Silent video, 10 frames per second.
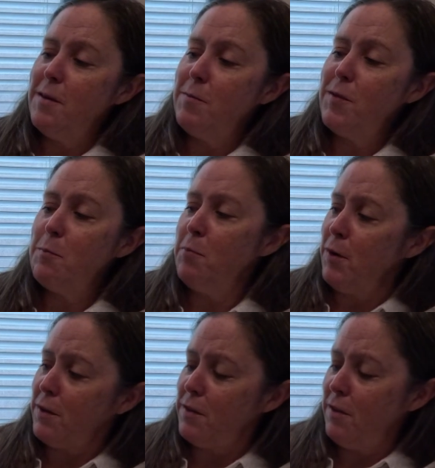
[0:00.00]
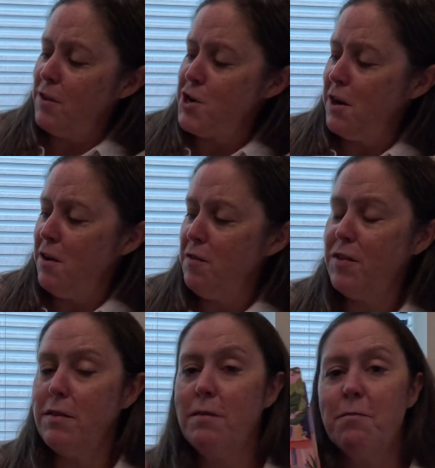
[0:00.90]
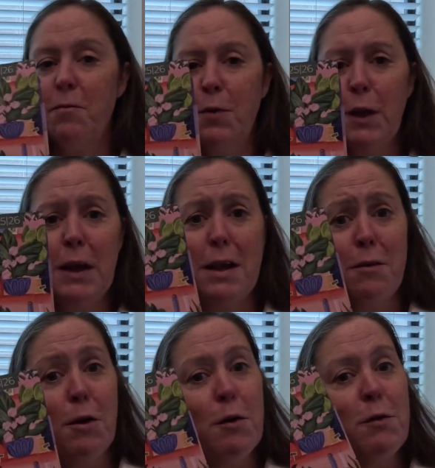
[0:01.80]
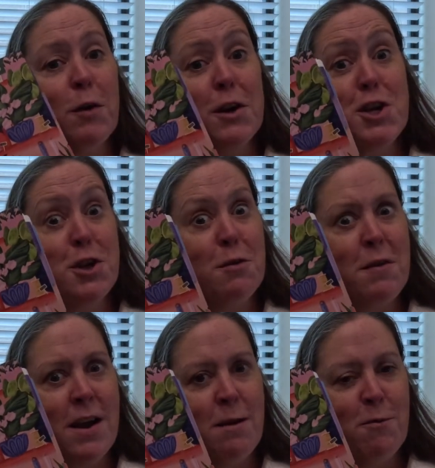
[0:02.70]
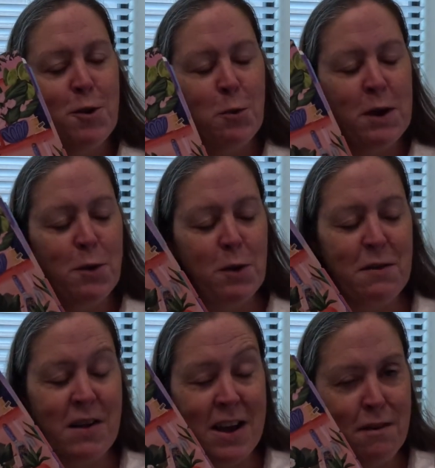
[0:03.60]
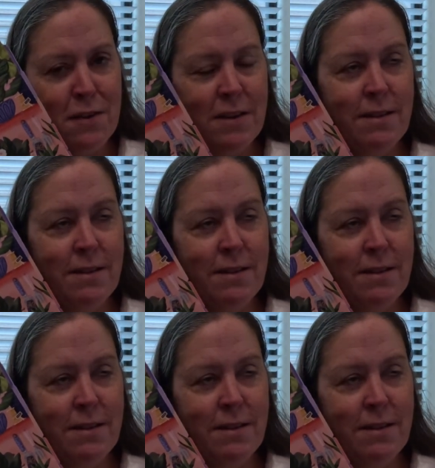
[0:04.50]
some books on the shelves, really kind of going for a chill vibe for 2025.